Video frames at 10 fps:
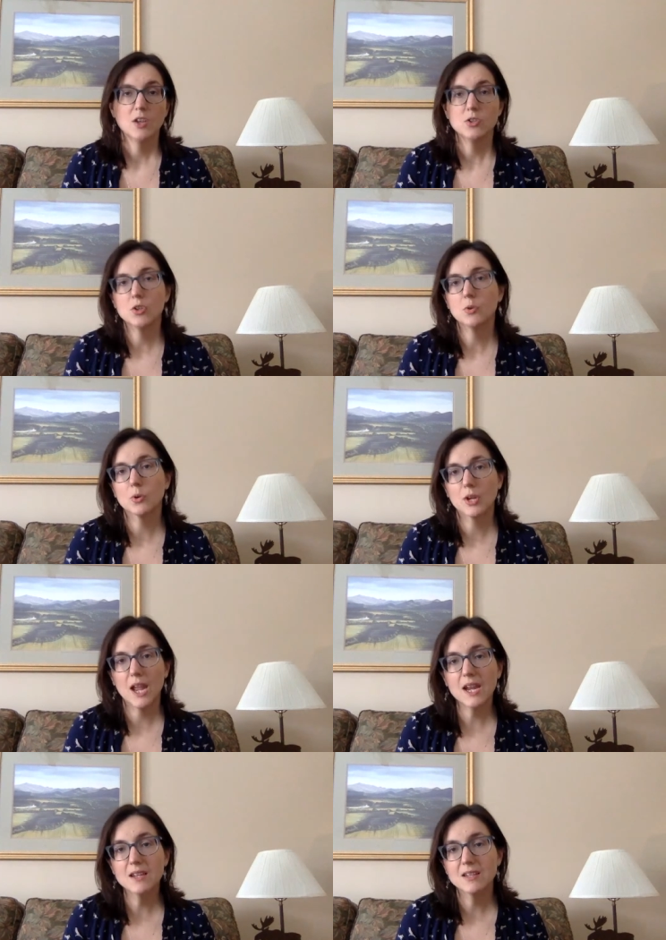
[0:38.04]
to
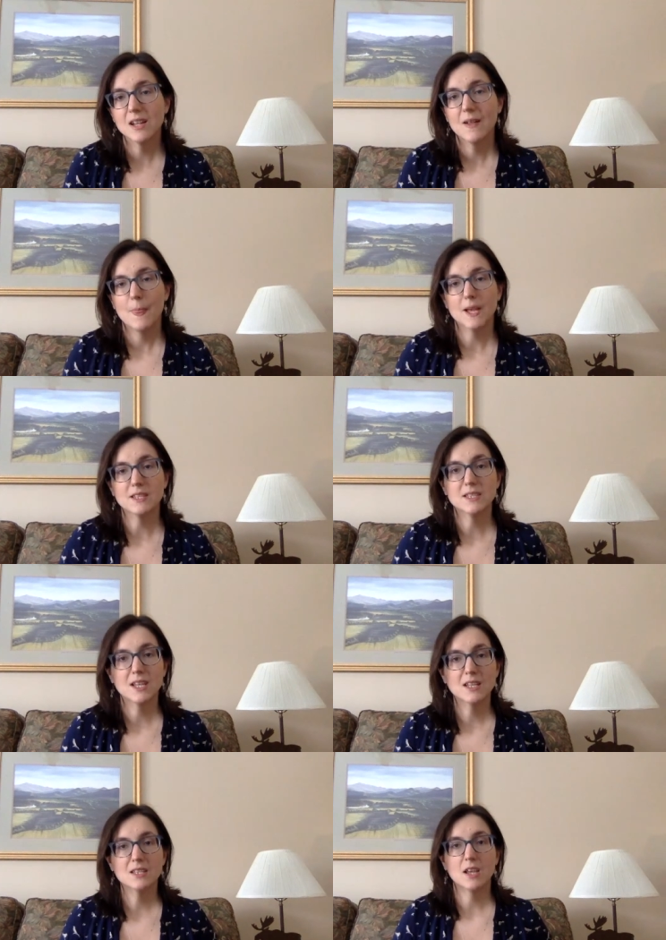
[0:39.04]
create that
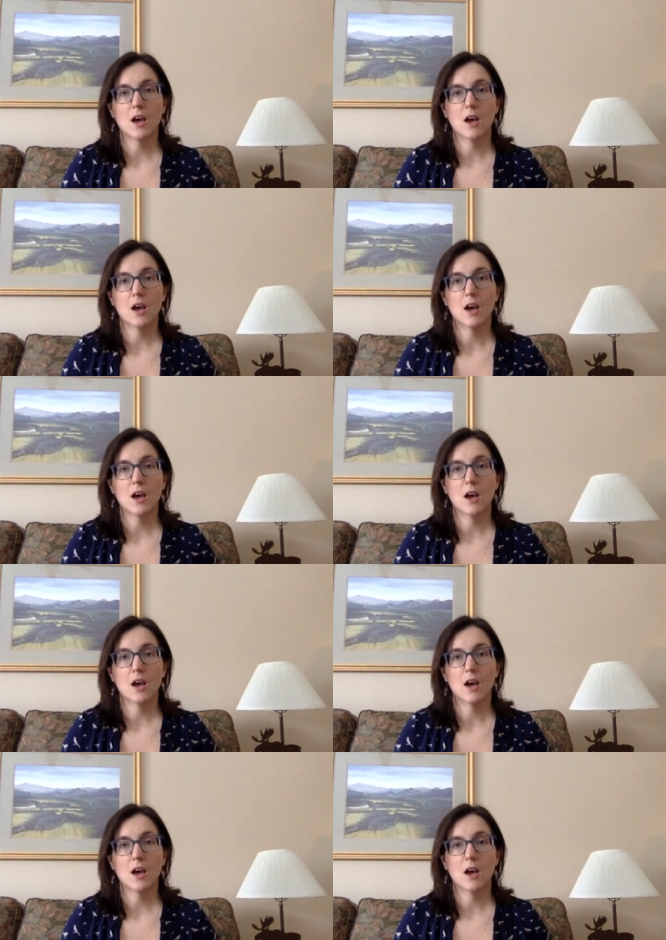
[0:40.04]
sense